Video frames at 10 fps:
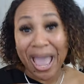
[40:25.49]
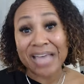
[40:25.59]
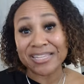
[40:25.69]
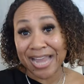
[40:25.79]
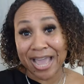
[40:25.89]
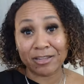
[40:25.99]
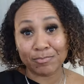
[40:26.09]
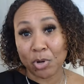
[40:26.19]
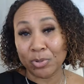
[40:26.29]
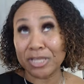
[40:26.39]
as an added
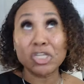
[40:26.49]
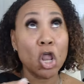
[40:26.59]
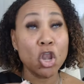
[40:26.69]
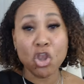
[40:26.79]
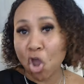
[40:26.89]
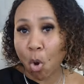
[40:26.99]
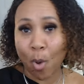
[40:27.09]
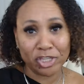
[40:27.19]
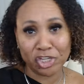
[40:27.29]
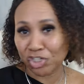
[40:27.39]
bonus, no
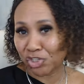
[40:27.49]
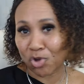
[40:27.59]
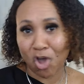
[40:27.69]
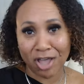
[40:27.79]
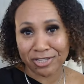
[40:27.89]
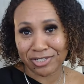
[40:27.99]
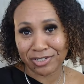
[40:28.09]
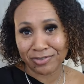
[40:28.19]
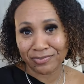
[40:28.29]
additional cost.